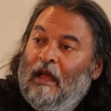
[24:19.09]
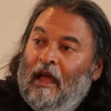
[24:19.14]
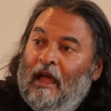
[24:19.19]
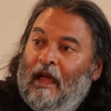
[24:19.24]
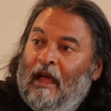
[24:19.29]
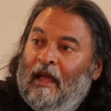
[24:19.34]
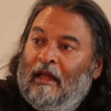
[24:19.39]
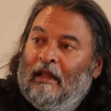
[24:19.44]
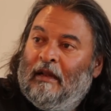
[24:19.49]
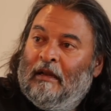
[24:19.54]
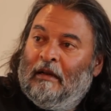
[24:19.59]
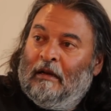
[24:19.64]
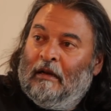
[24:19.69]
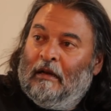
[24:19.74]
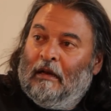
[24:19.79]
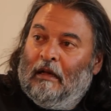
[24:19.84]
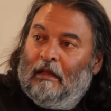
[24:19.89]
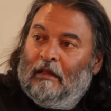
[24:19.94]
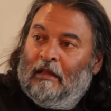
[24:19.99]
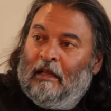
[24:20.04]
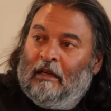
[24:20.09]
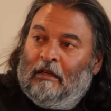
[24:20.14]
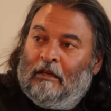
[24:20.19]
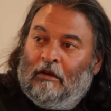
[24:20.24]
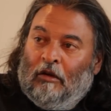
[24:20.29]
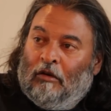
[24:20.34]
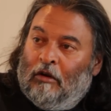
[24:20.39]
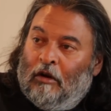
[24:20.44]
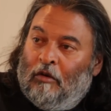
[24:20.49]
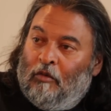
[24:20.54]
and they
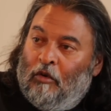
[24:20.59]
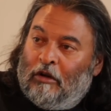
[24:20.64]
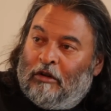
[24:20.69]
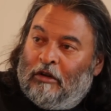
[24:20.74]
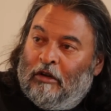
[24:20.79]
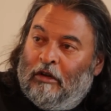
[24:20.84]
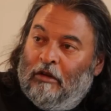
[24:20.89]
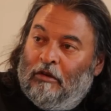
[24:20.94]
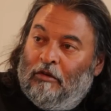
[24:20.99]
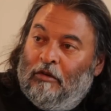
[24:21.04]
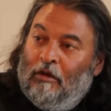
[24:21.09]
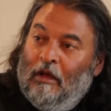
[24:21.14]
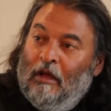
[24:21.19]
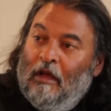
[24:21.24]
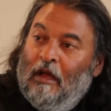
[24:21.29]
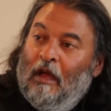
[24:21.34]
don't know what to do.